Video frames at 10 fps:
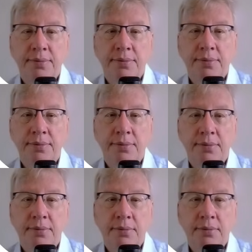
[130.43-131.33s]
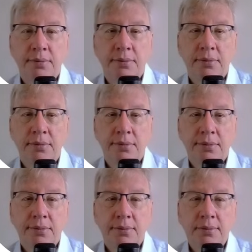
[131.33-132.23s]

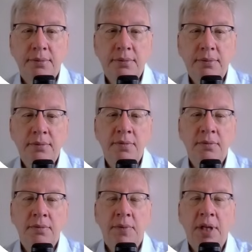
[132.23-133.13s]
(no one is talking)